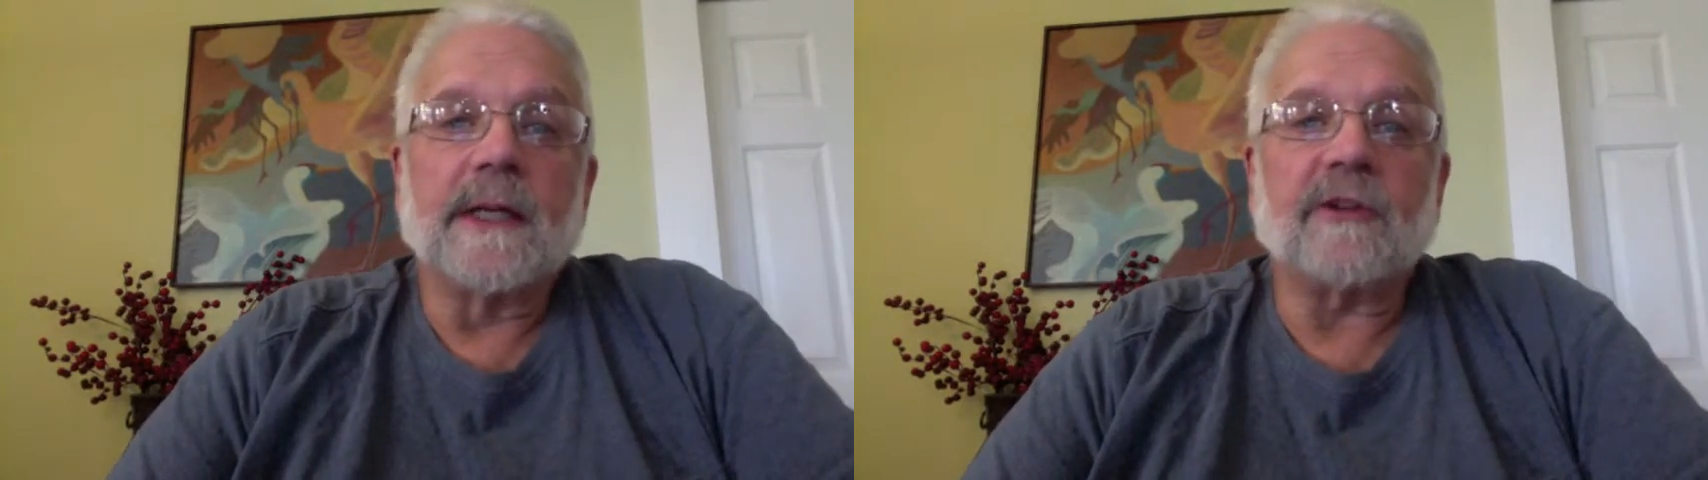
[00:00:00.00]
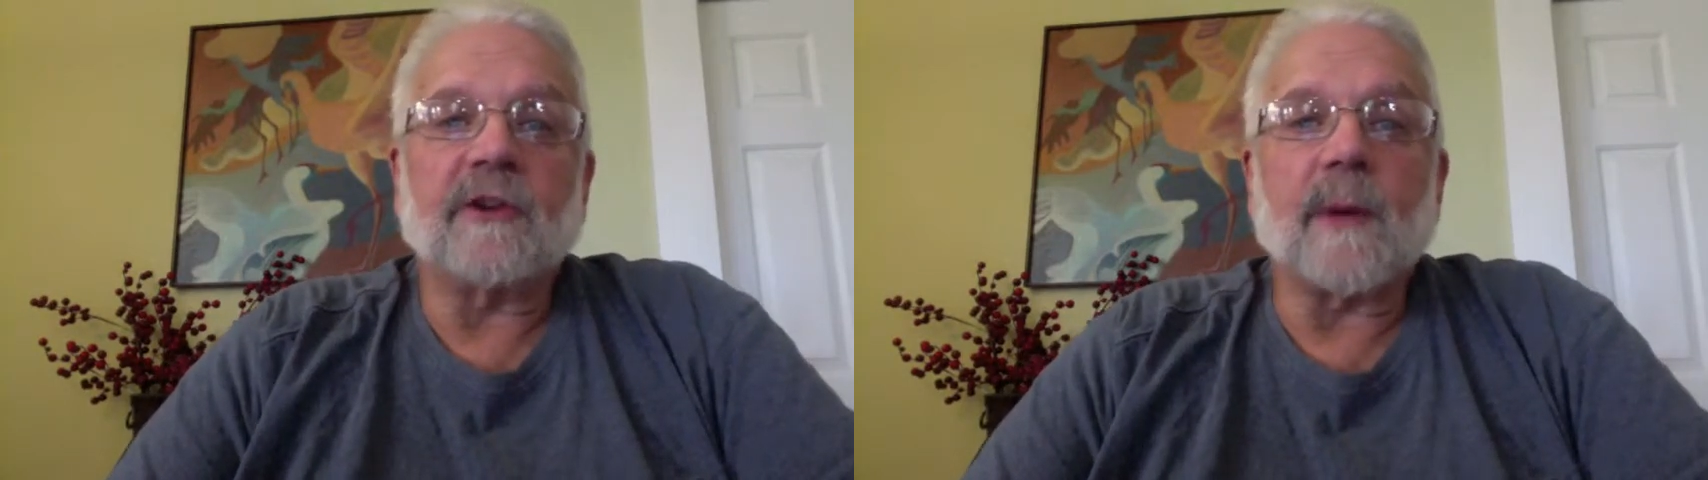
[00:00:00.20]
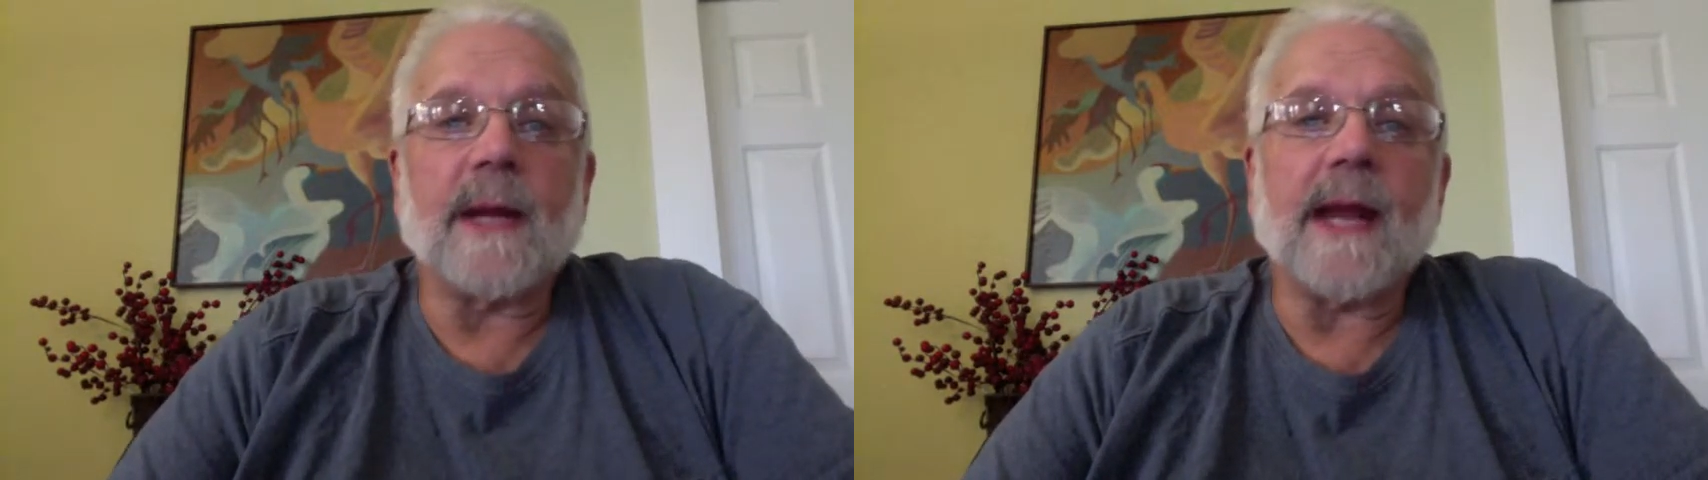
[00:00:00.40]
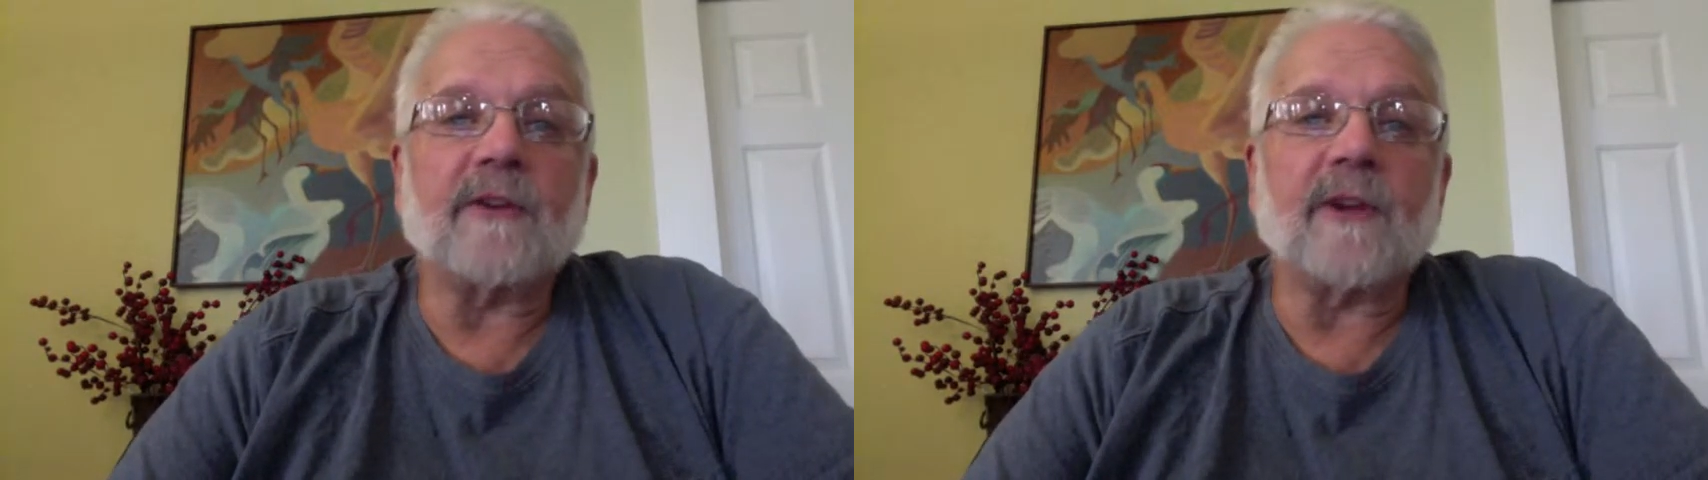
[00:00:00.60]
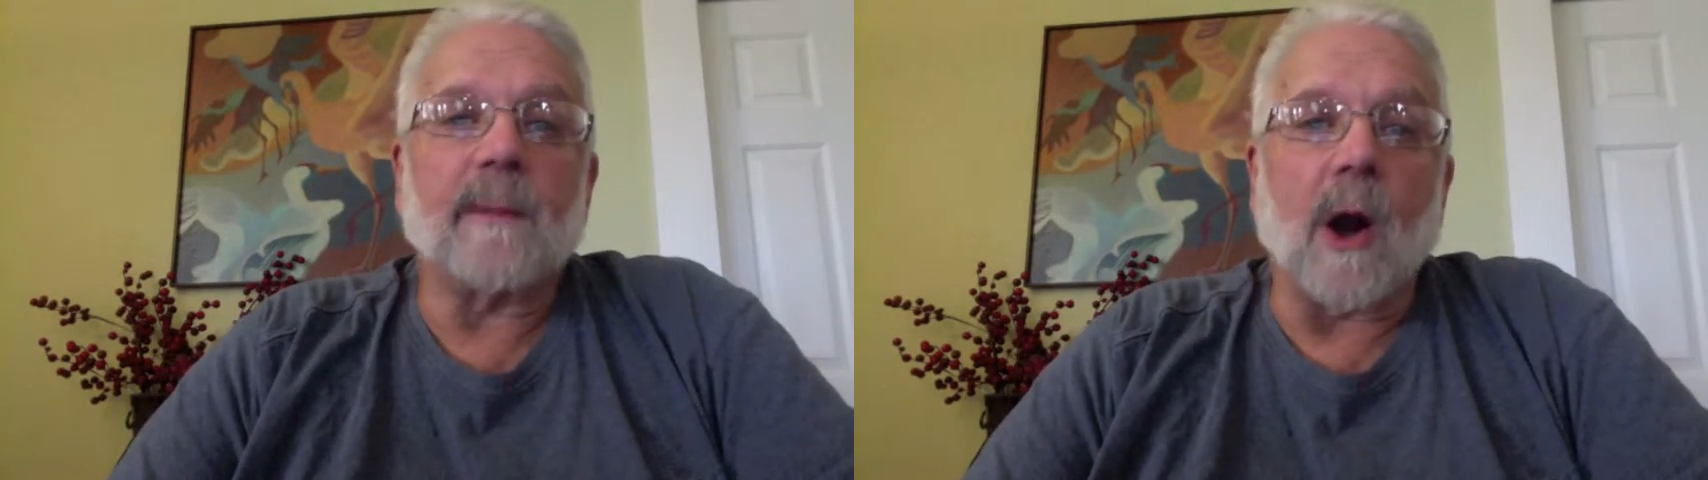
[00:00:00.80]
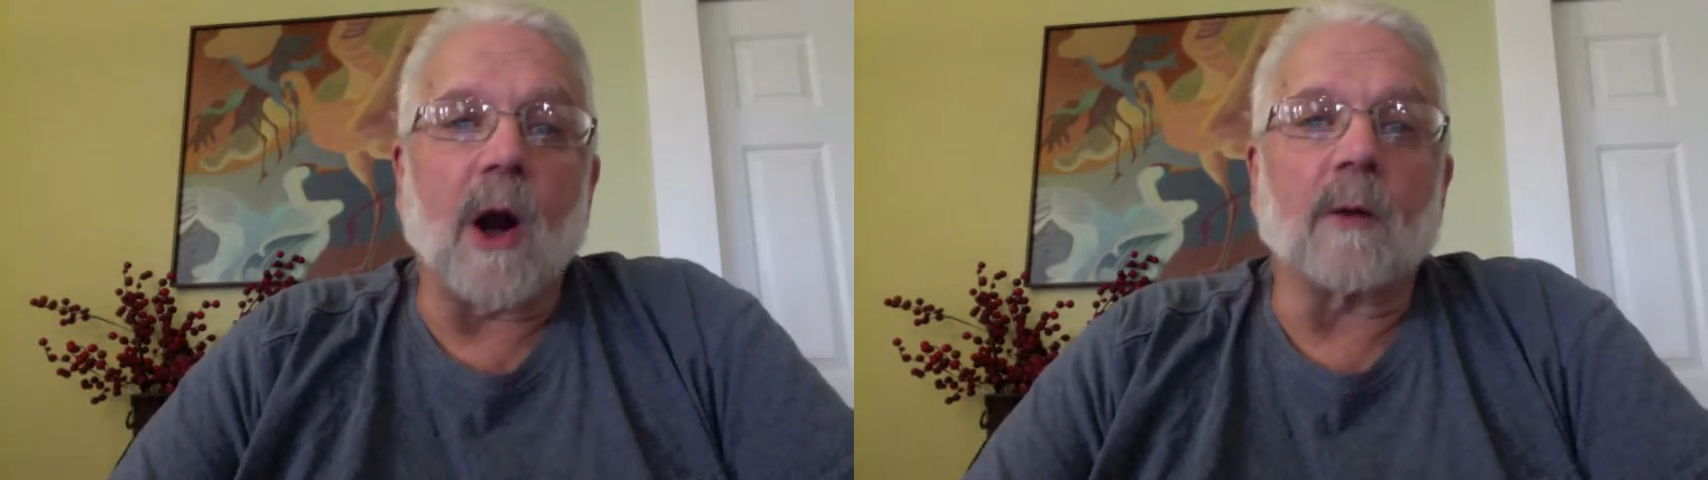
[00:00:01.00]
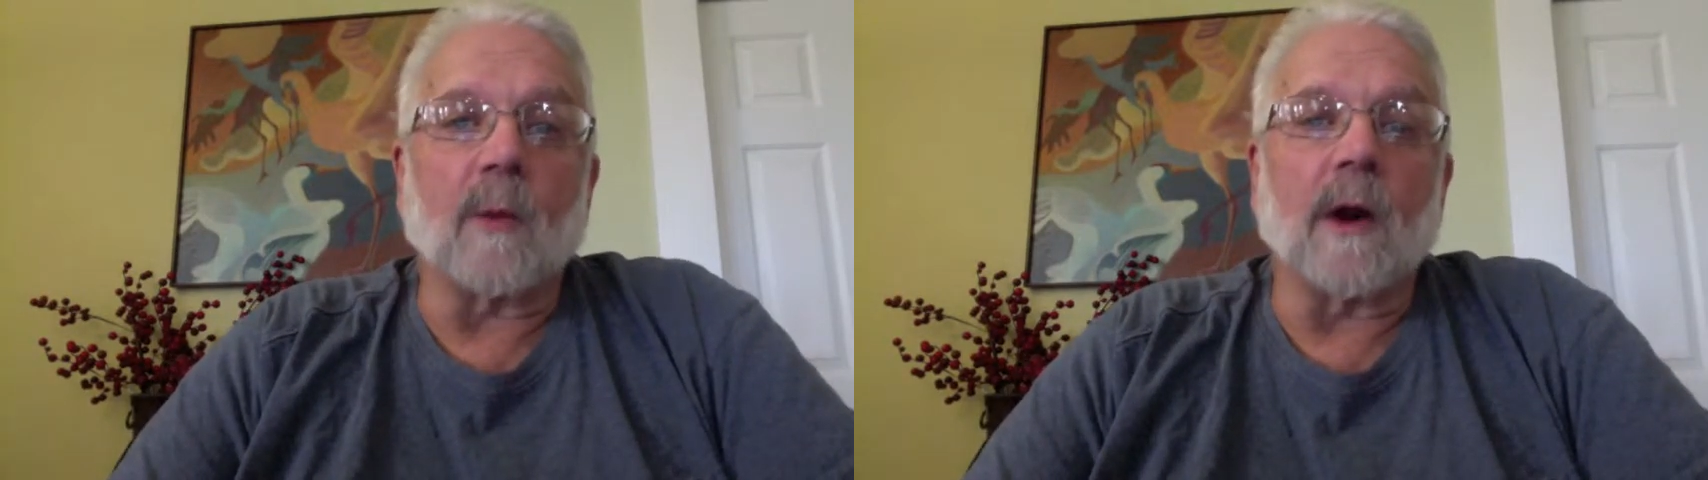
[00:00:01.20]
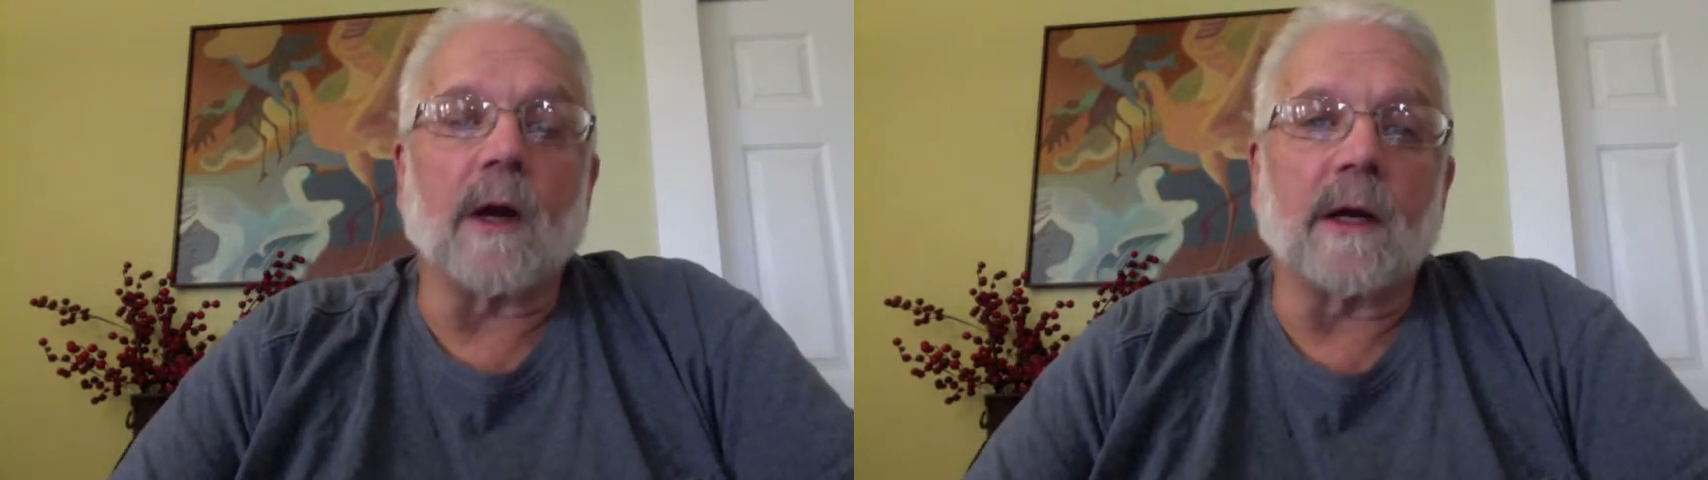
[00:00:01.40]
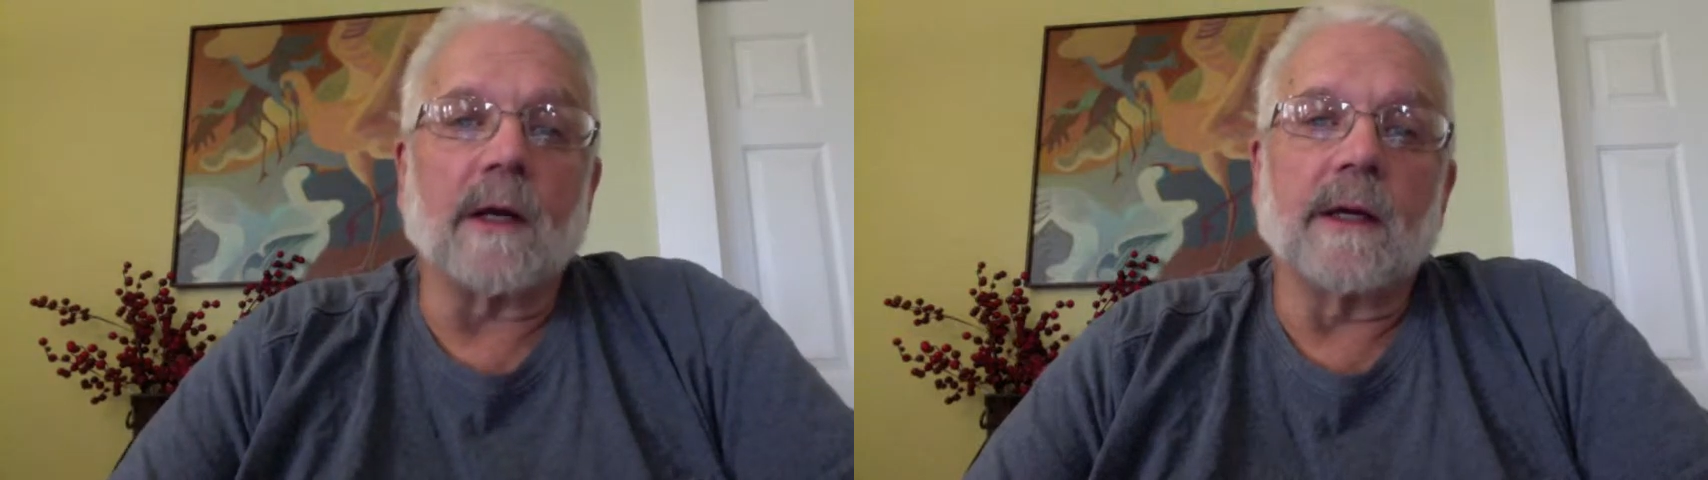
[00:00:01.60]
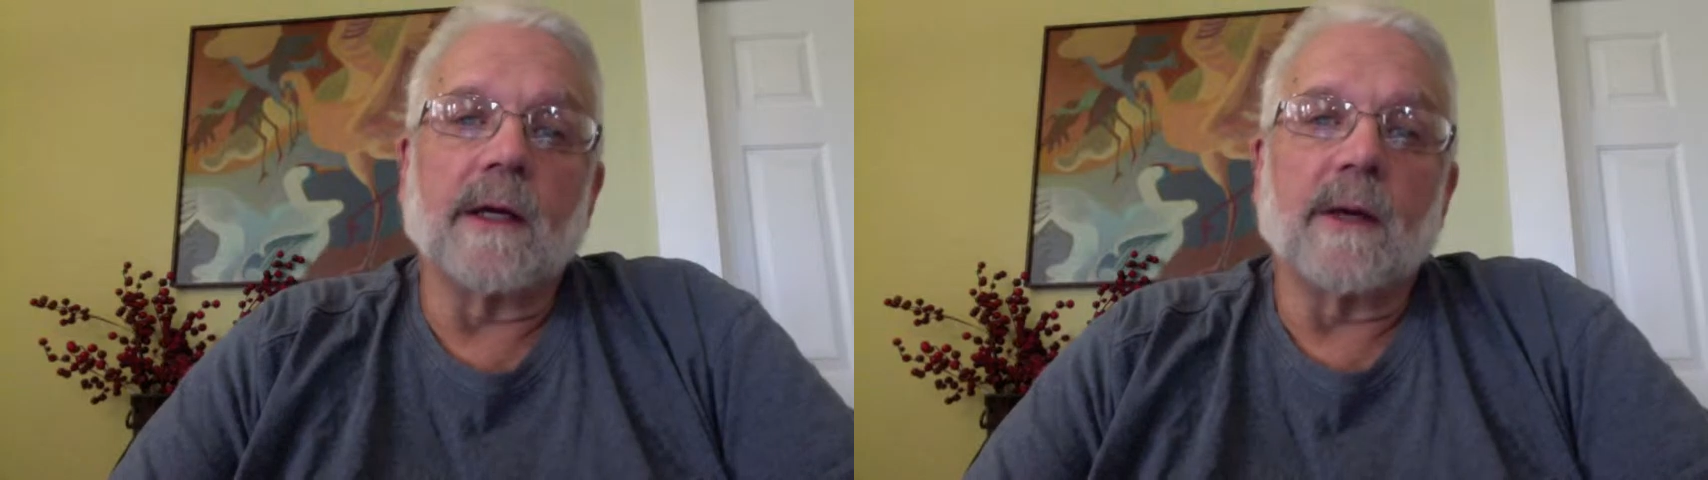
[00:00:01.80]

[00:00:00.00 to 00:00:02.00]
is create some artwork